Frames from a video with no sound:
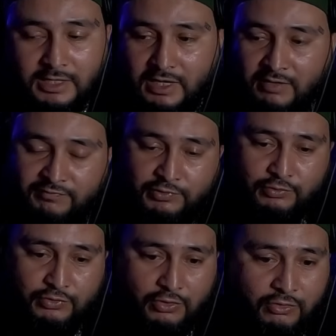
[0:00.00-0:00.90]
if you
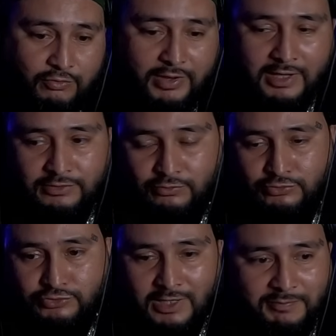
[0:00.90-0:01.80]
go and you
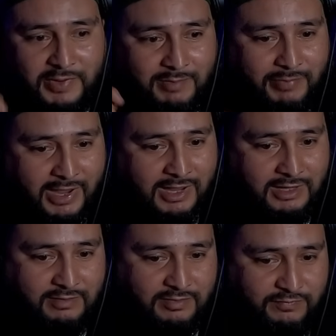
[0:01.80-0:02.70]
drop a bag
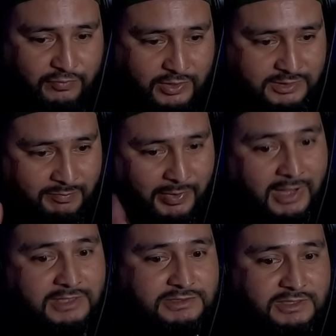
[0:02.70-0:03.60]
for a
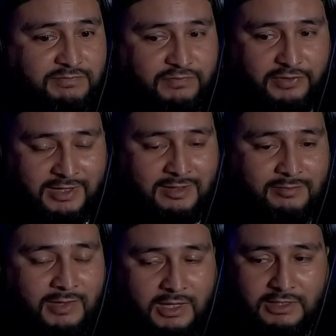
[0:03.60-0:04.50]
deposit for
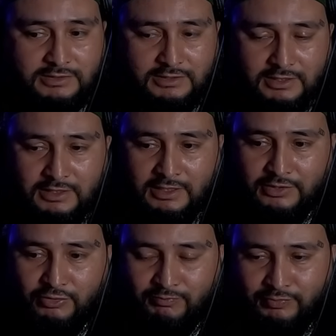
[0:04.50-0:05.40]
them to
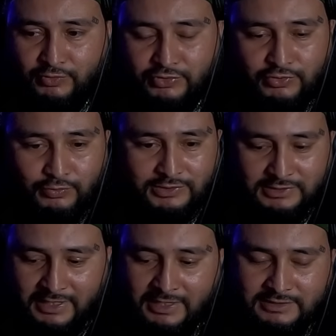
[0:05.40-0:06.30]
either book you a
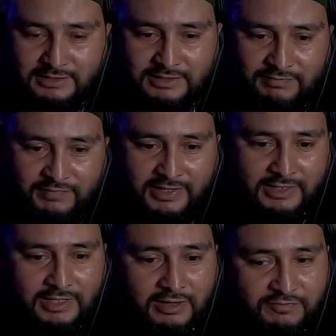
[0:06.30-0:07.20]
date, an
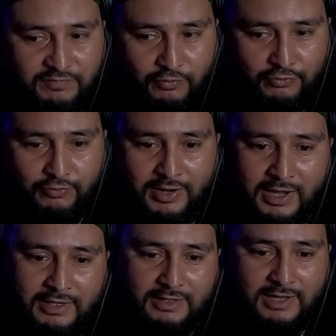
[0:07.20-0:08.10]
event, a photo
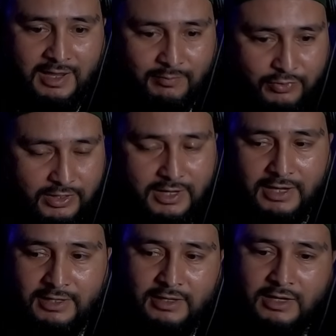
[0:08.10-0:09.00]
guy, a camera
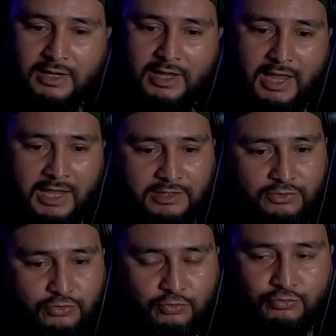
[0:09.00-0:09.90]
guy,
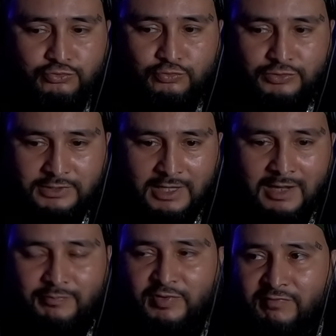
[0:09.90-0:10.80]
and you do
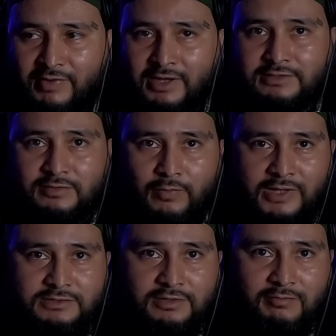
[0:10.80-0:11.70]
not provide the
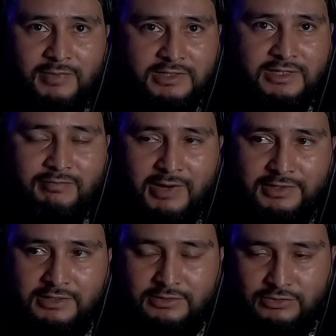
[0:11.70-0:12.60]
rest of the money by
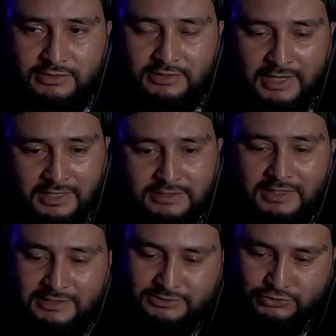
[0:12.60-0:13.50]
the date
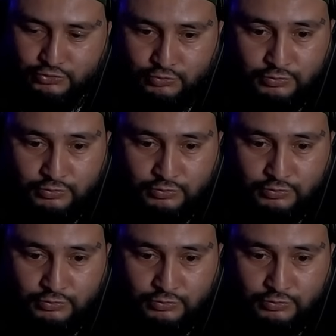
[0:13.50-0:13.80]
that's due,